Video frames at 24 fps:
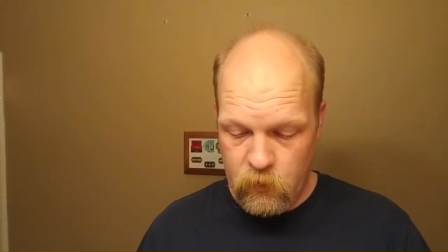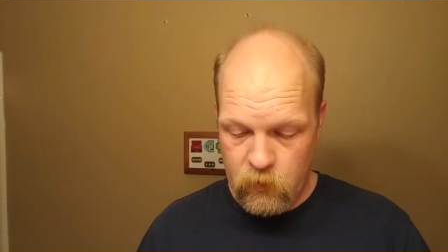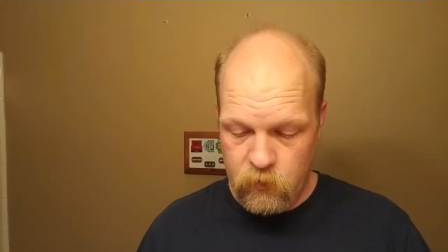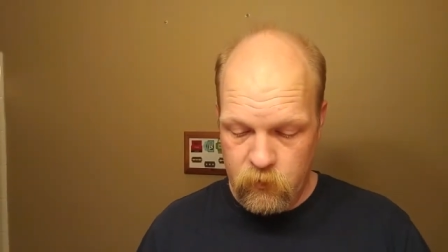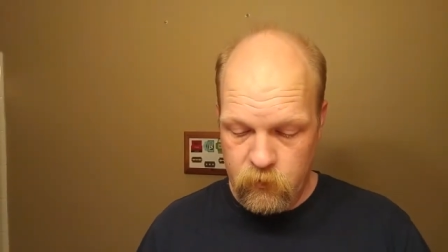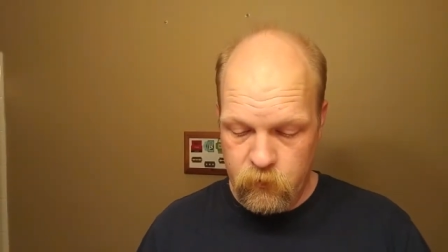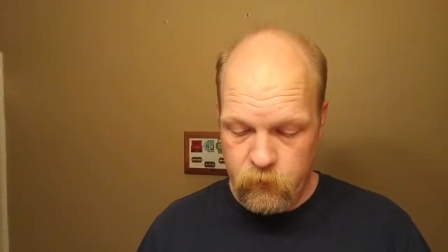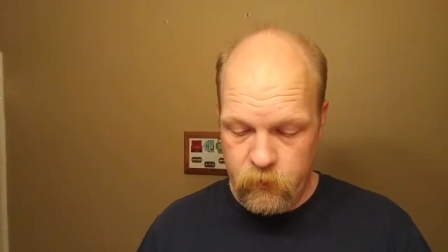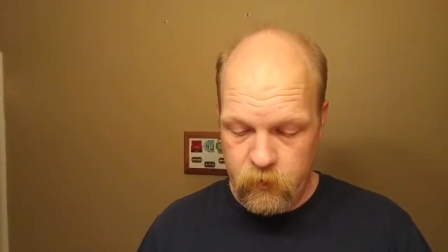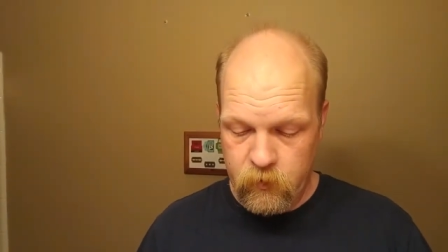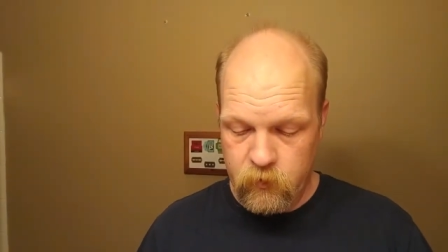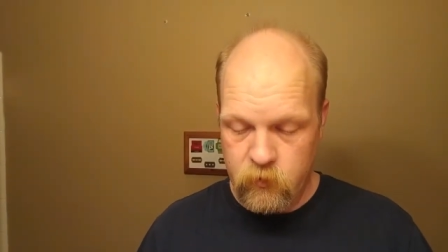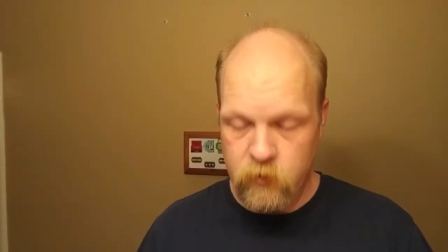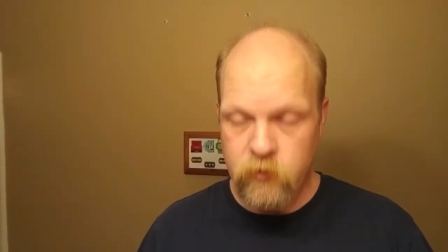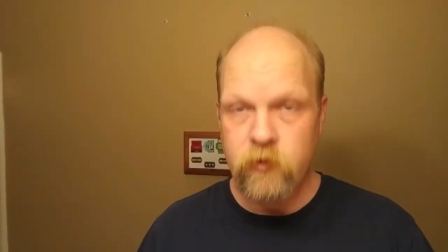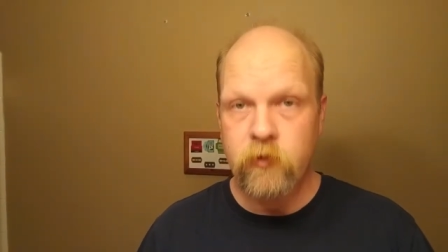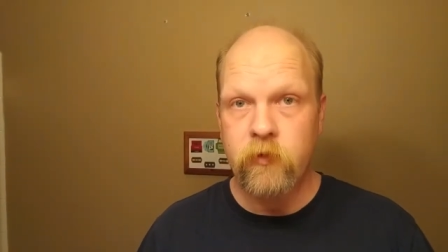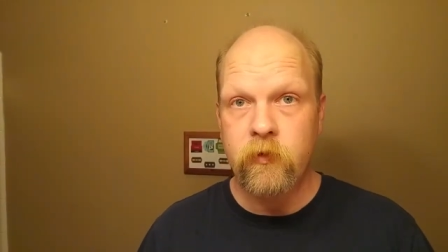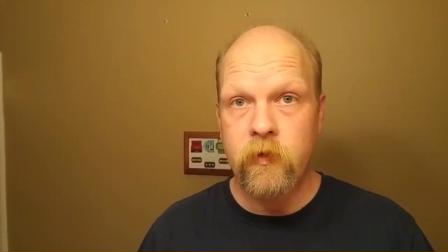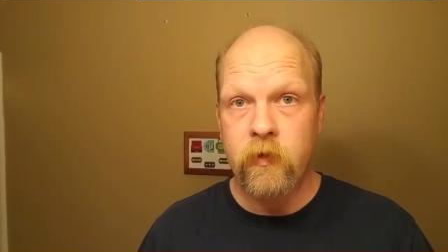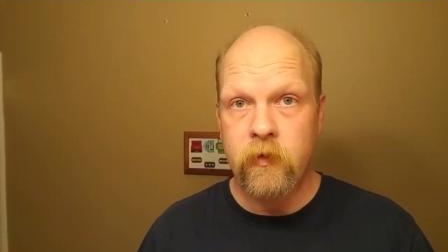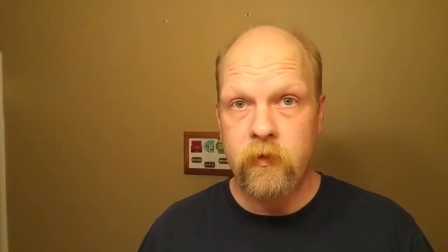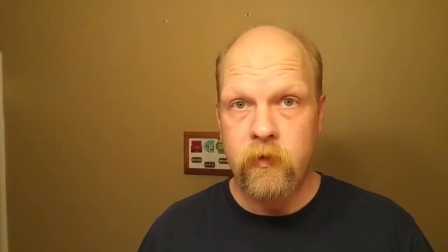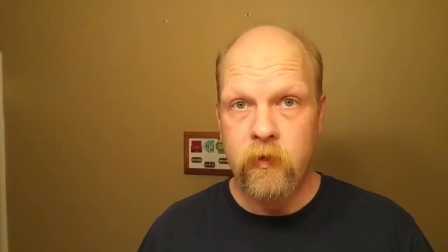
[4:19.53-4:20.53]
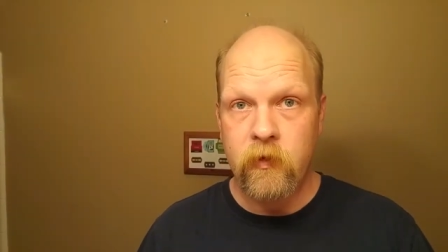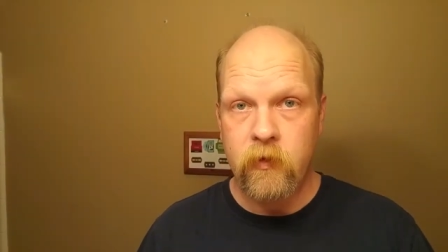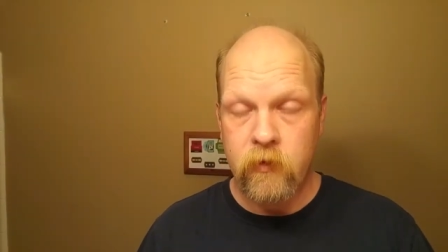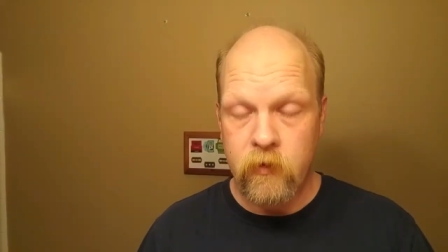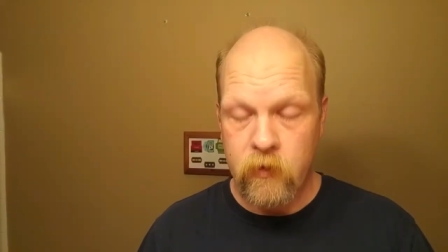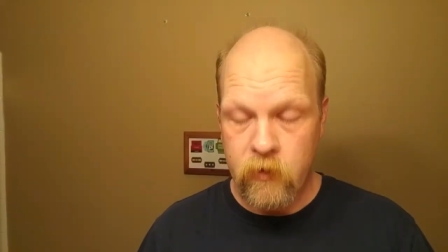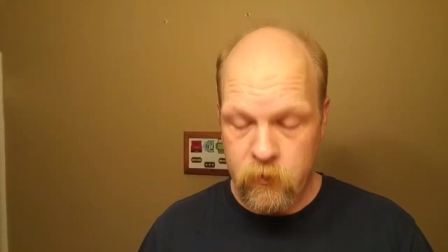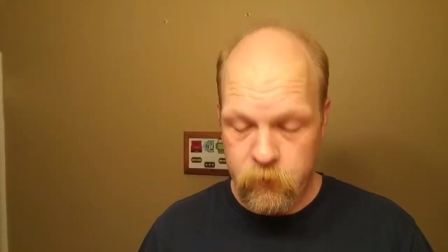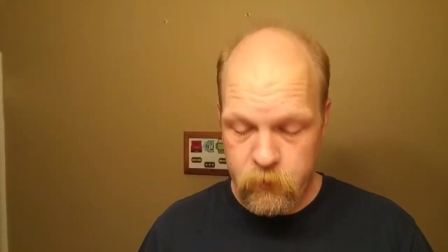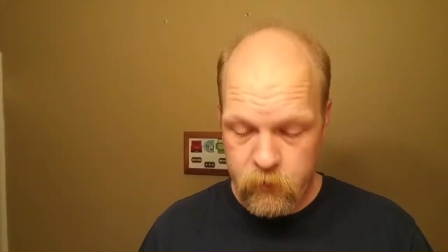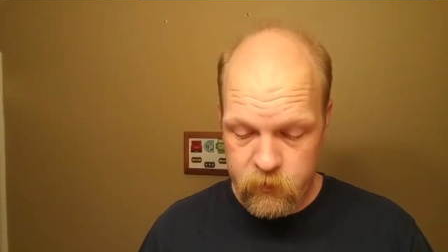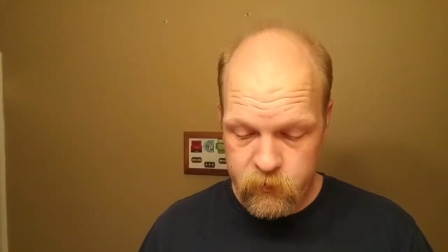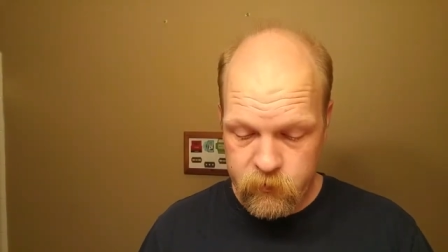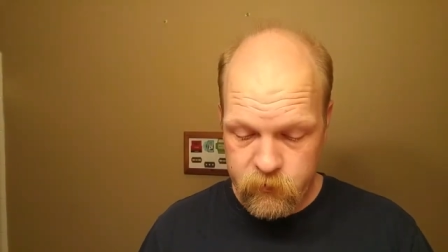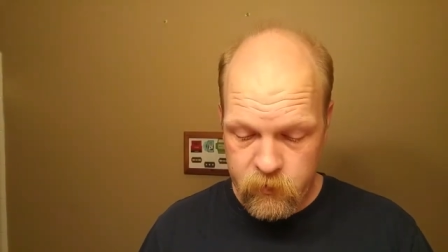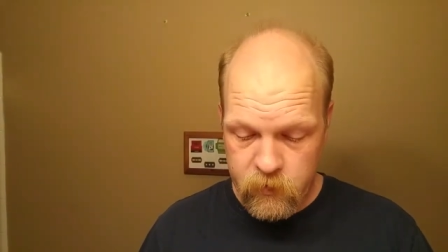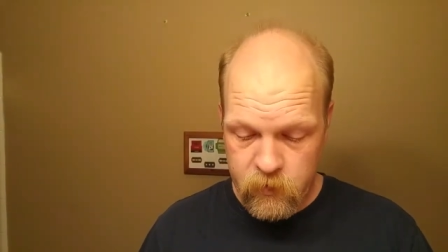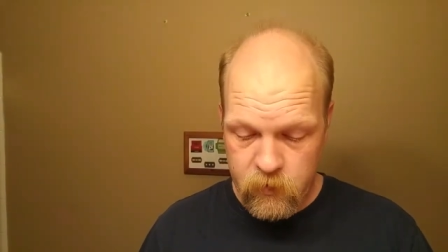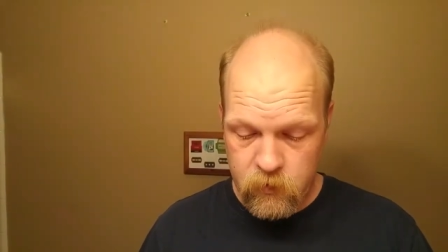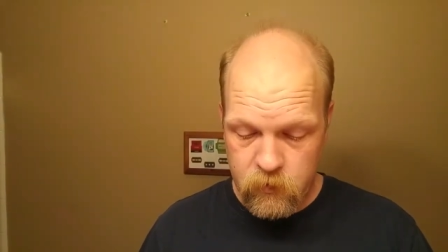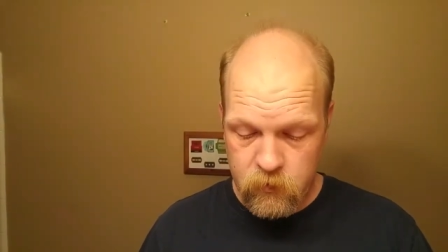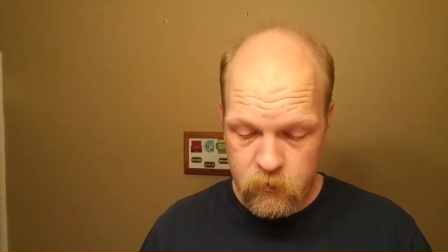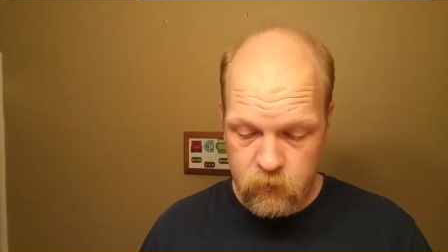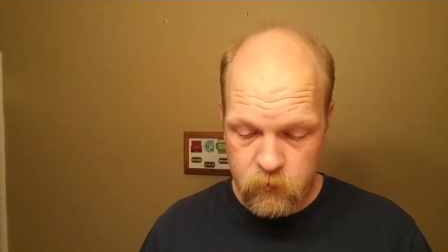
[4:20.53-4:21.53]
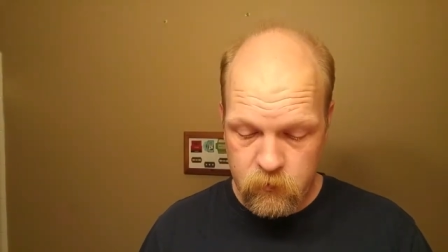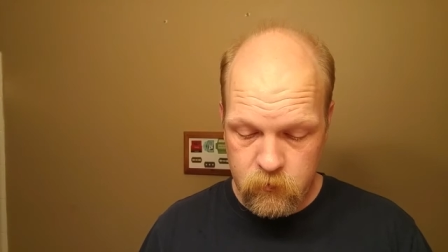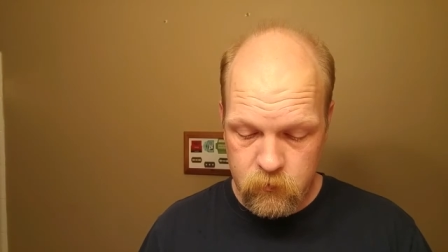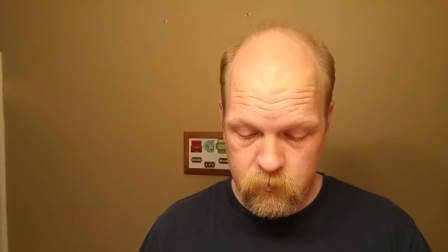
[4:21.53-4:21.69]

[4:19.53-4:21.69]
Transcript: Just making sure that the alignment's right